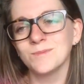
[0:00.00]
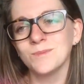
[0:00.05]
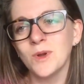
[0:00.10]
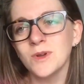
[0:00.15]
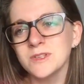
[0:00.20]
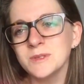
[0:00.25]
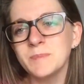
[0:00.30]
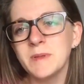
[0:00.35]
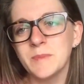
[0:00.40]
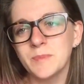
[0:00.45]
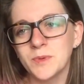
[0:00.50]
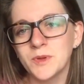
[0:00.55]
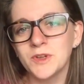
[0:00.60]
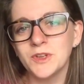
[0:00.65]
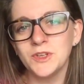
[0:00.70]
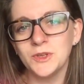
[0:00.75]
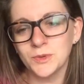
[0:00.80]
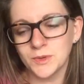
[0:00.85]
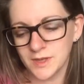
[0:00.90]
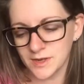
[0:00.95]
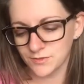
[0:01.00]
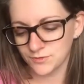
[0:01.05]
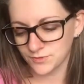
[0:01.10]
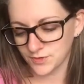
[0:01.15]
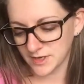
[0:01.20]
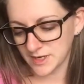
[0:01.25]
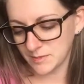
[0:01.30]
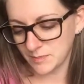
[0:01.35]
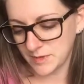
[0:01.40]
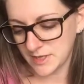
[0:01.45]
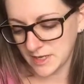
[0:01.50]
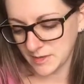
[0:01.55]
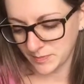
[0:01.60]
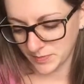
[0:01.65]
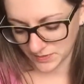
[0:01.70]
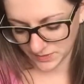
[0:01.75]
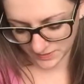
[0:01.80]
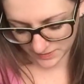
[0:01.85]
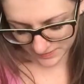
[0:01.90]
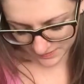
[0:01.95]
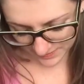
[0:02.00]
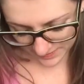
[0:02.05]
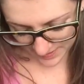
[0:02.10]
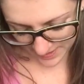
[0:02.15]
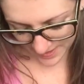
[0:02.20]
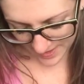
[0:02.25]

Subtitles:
most people, you can read people.